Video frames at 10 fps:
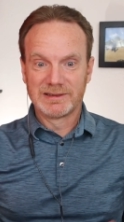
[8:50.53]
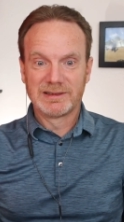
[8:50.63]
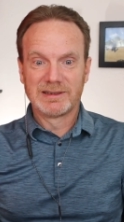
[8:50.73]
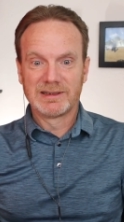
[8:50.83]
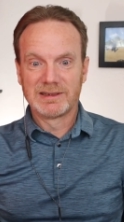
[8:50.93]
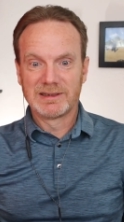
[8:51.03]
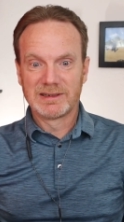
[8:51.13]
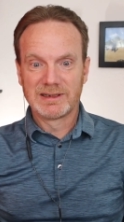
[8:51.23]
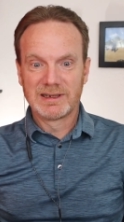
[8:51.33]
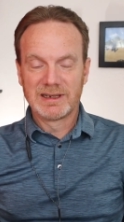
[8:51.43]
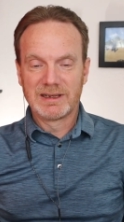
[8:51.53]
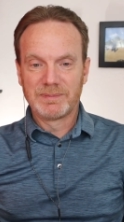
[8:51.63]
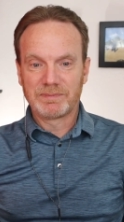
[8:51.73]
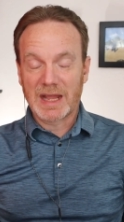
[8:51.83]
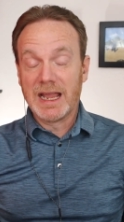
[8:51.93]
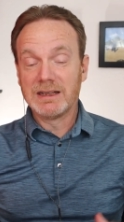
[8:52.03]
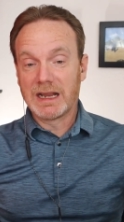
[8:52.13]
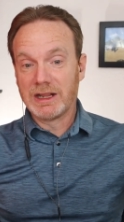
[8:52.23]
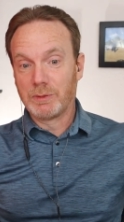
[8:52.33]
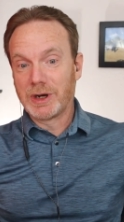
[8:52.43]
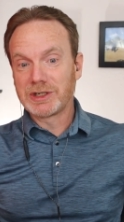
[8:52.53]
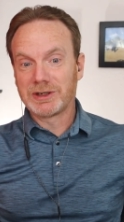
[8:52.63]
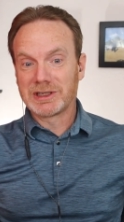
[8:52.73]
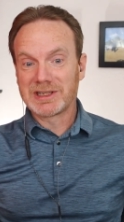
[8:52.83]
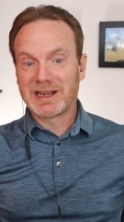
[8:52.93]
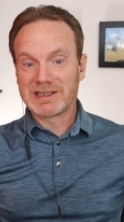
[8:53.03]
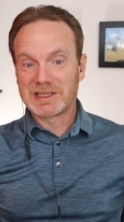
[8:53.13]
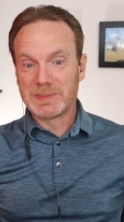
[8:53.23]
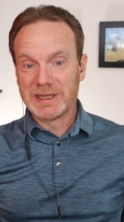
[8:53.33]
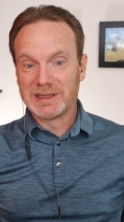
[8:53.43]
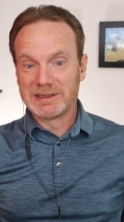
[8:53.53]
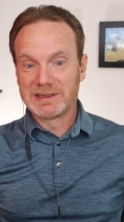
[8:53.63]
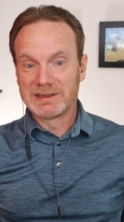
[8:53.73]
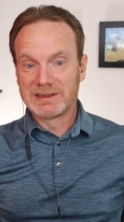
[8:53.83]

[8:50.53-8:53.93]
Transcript: Yep, exactly. And and the restaurant doesn't have to spend